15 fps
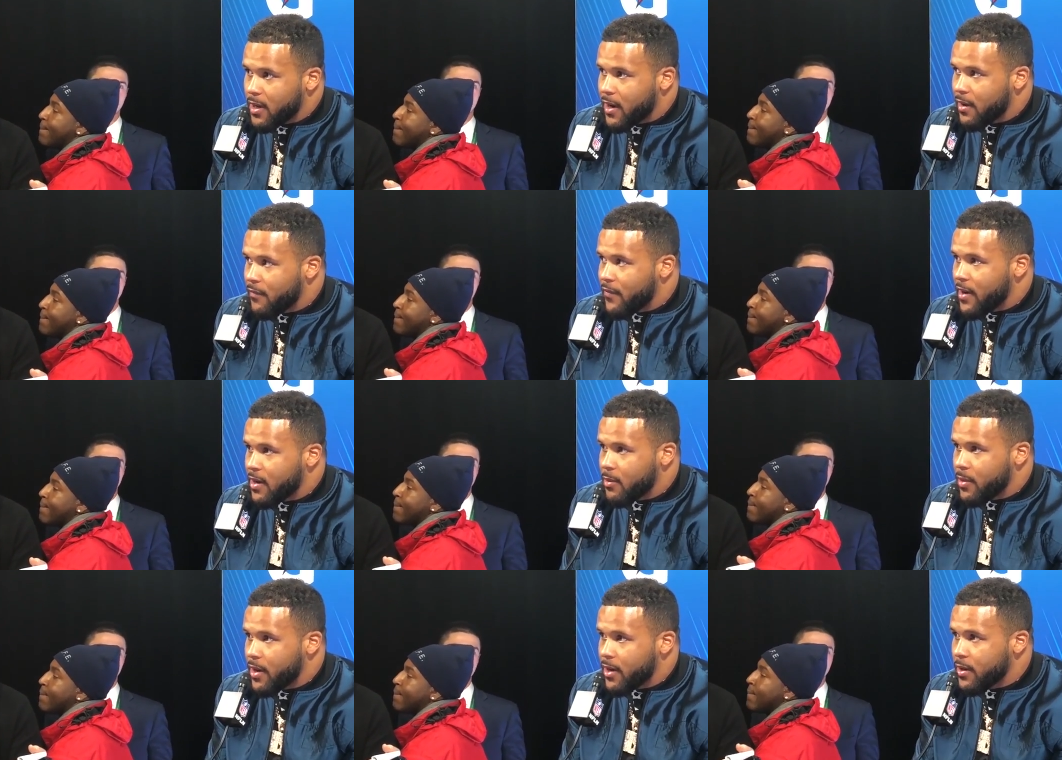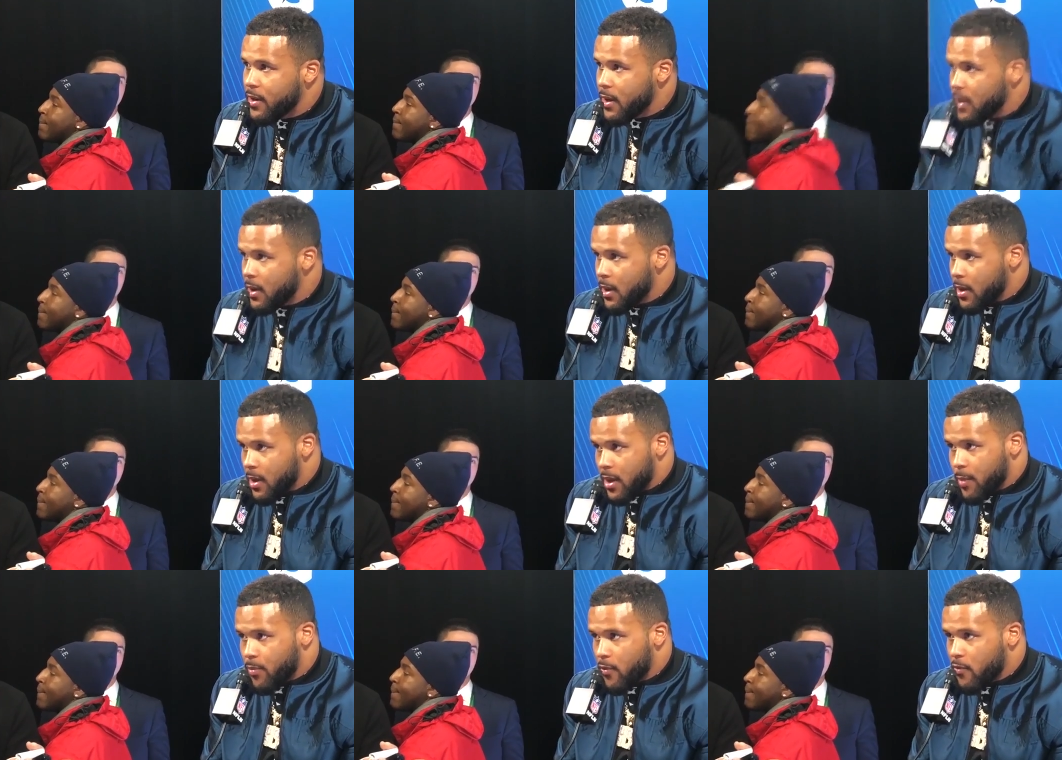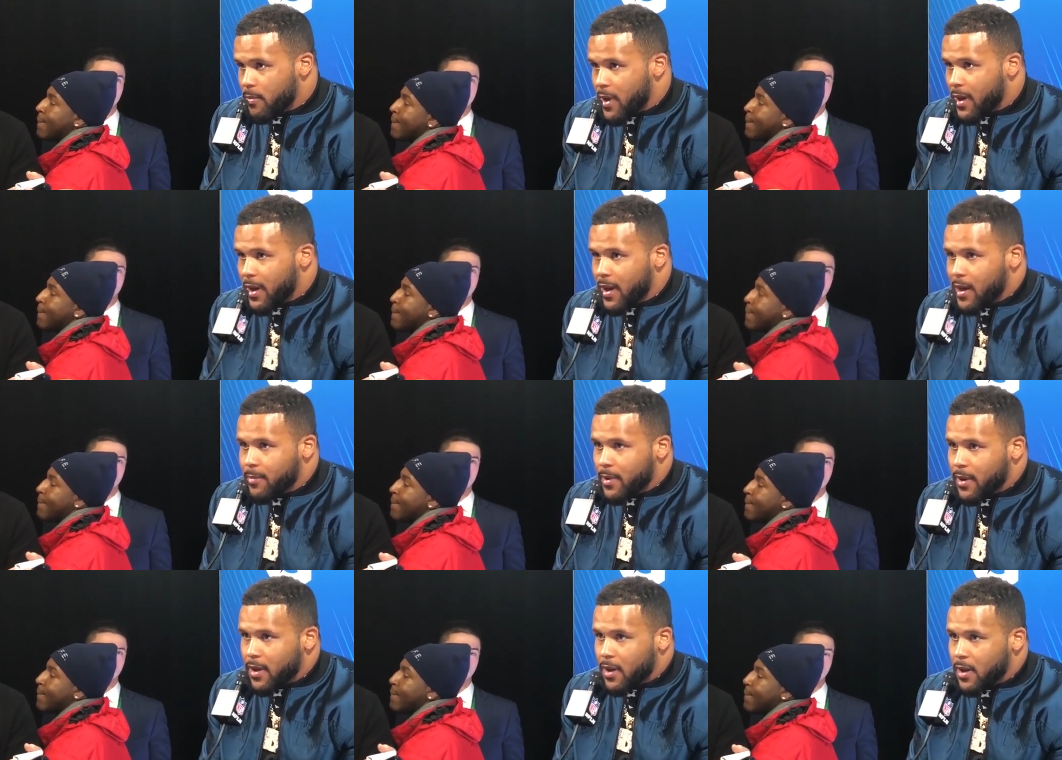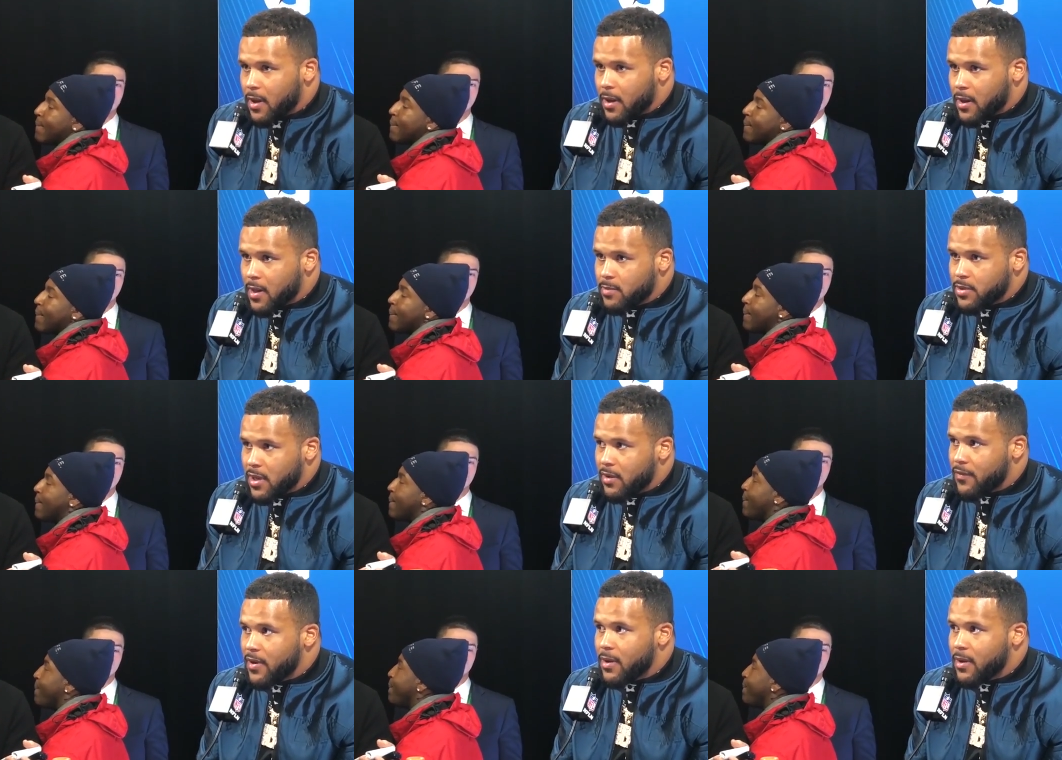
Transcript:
Speaker 1: I got to find a way to improve my game and, and keep trying to